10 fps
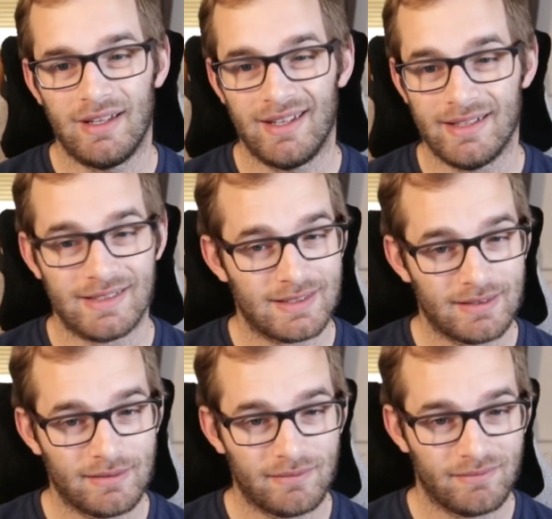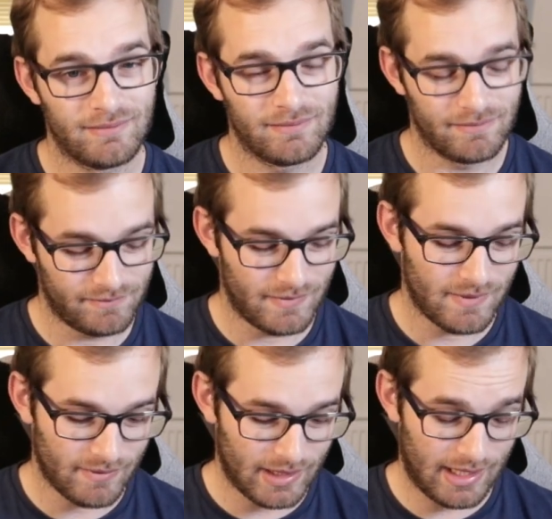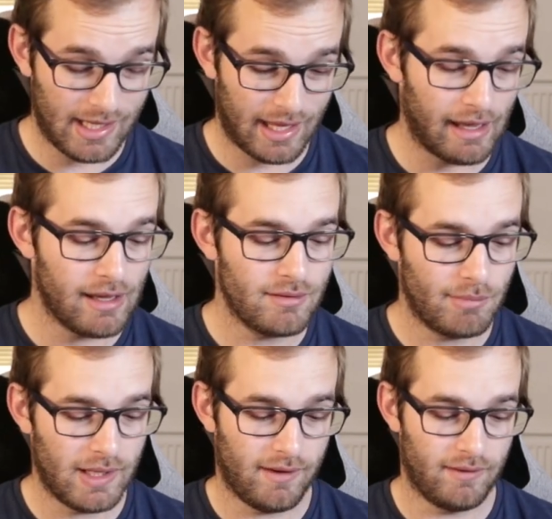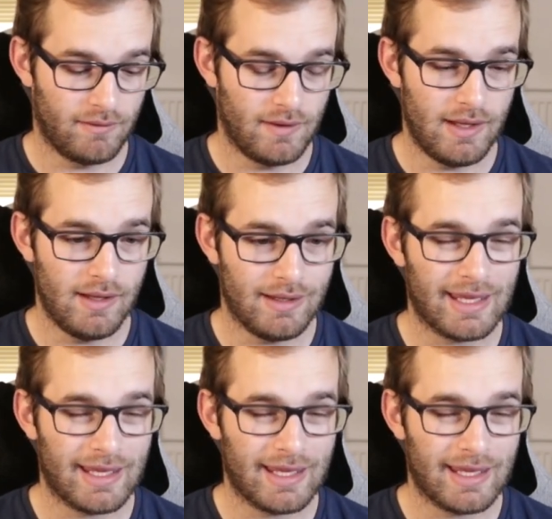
is, it can be the